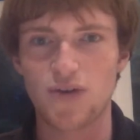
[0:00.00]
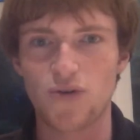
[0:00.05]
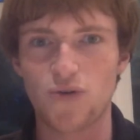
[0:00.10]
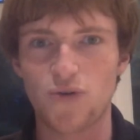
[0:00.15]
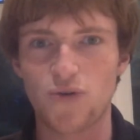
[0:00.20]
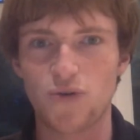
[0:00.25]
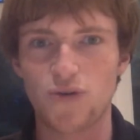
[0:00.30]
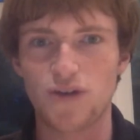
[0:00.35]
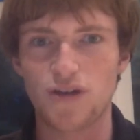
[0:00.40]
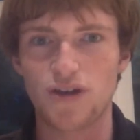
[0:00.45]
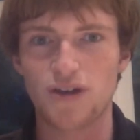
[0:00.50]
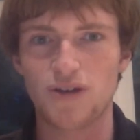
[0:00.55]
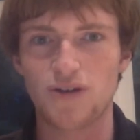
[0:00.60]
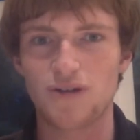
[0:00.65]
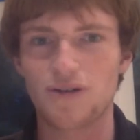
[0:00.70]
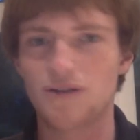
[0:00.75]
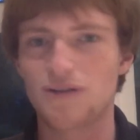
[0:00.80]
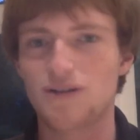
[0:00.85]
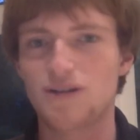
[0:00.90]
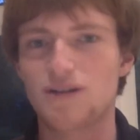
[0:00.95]
although
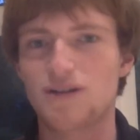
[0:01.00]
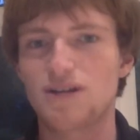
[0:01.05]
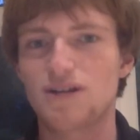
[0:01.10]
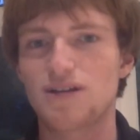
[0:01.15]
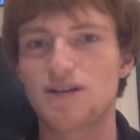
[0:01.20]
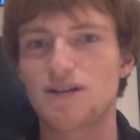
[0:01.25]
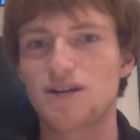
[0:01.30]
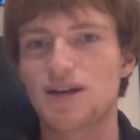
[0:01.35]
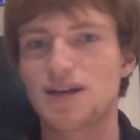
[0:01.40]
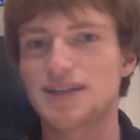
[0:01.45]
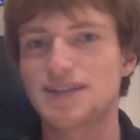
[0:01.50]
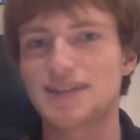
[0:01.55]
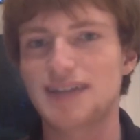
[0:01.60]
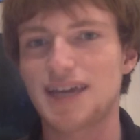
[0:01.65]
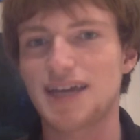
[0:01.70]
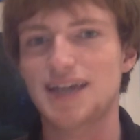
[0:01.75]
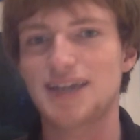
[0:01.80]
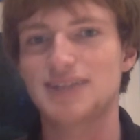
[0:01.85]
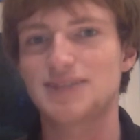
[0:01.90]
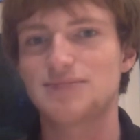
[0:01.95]
I
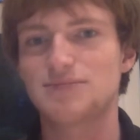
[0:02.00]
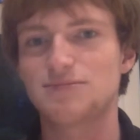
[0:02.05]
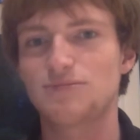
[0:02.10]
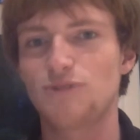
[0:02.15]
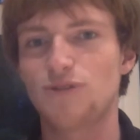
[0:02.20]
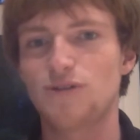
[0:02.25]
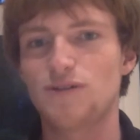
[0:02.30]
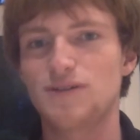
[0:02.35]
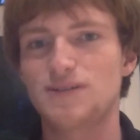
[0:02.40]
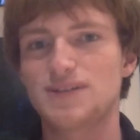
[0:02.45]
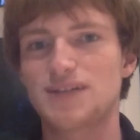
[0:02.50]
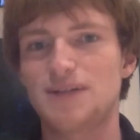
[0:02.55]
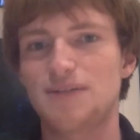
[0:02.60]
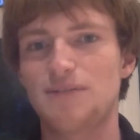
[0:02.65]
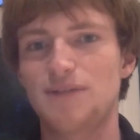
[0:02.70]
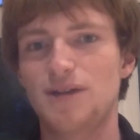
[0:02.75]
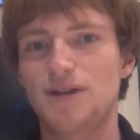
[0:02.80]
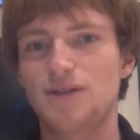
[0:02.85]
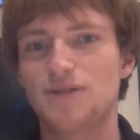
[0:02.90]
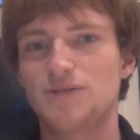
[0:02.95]
say he's more of a Sam
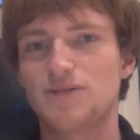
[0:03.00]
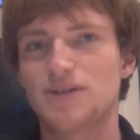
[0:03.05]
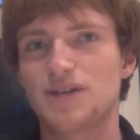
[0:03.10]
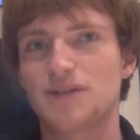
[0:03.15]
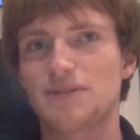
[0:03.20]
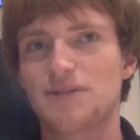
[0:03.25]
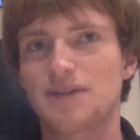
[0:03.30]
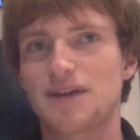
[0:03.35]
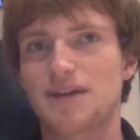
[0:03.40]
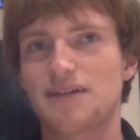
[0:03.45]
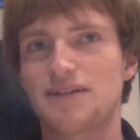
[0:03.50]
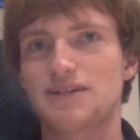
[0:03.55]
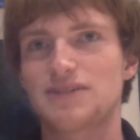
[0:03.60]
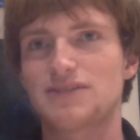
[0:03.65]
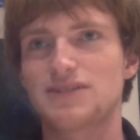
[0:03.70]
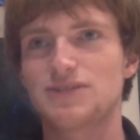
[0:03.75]
Malone type character,